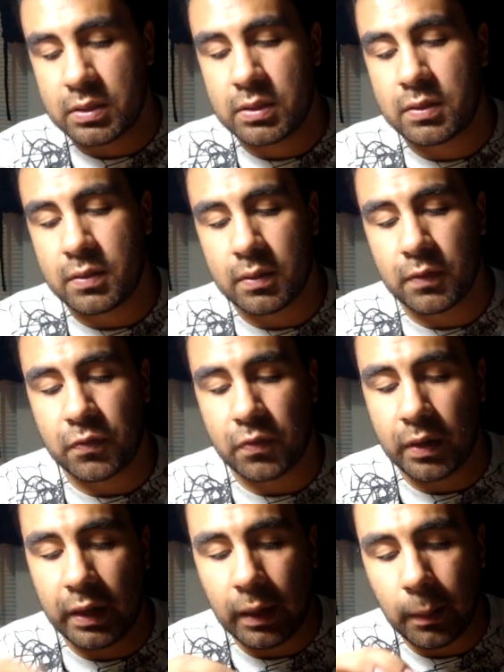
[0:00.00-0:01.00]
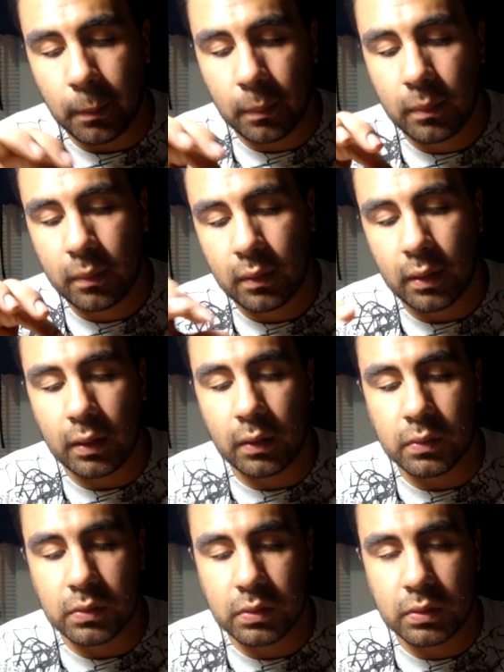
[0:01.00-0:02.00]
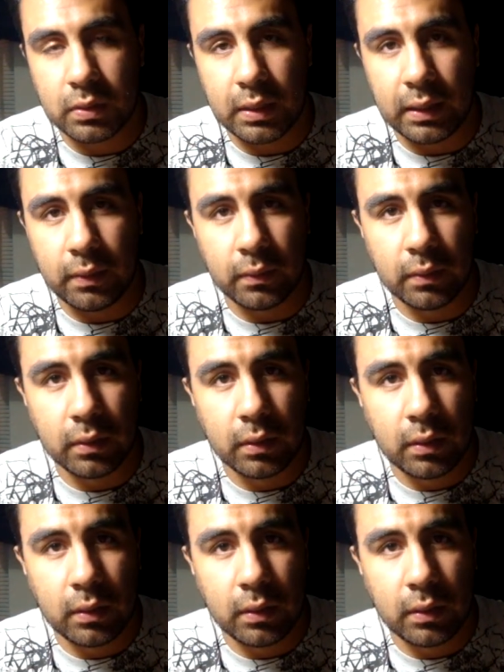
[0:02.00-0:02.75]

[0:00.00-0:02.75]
just the frame that goes down.